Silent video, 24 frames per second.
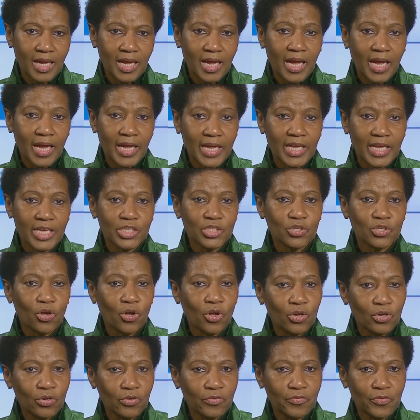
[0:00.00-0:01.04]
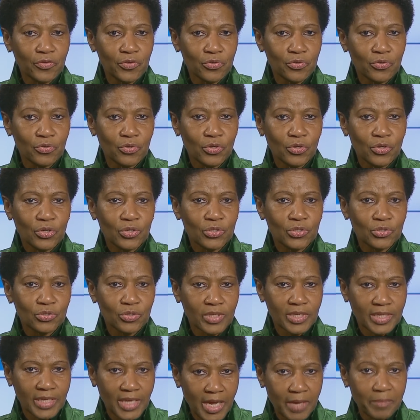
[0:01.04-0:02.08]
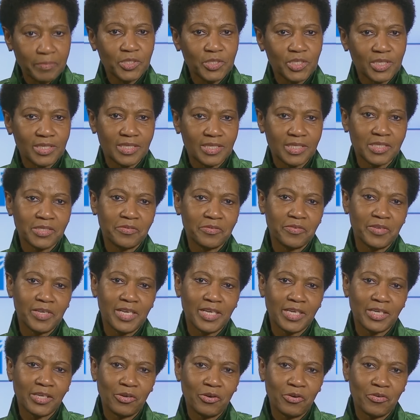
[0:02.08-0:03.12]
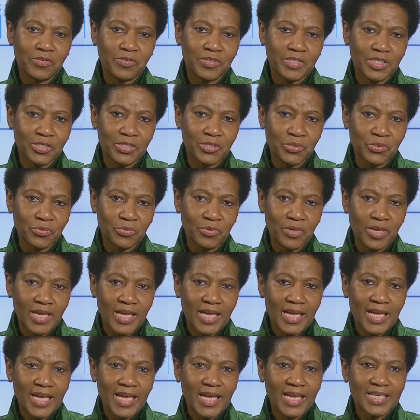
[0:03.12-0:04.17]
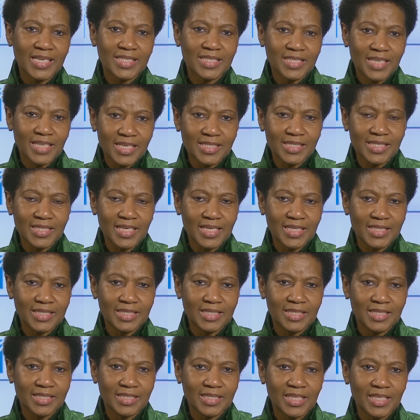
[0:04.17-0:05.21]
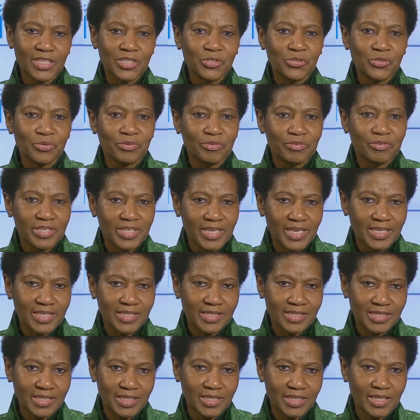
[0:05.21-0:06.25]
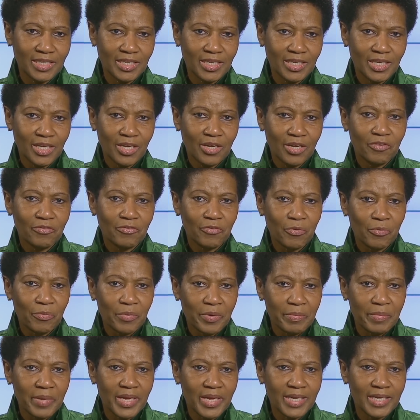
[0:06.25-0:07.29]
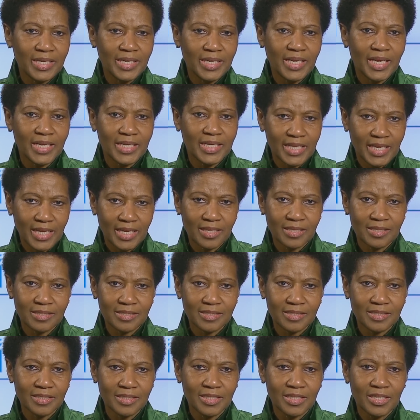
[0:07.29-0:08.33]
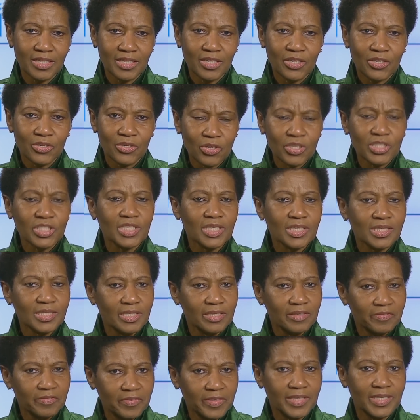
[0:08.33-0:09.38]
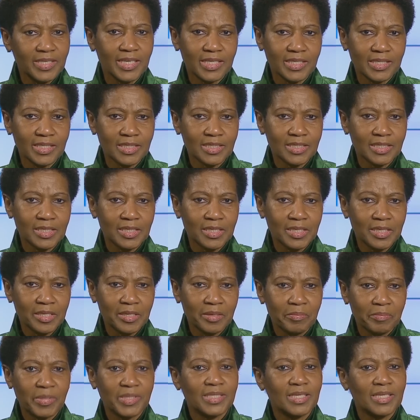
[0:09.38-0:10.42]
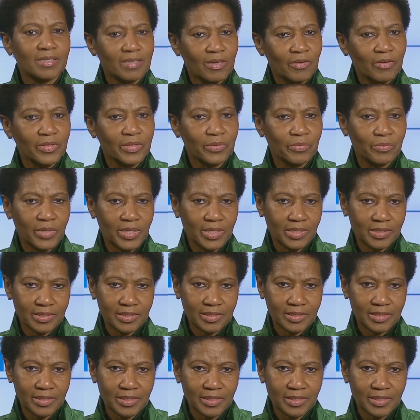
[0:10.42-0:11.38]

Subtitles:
I urge all of you to capture this feeling of Sisu and translate it into reality for women and girls, not just in Finland, but around the world.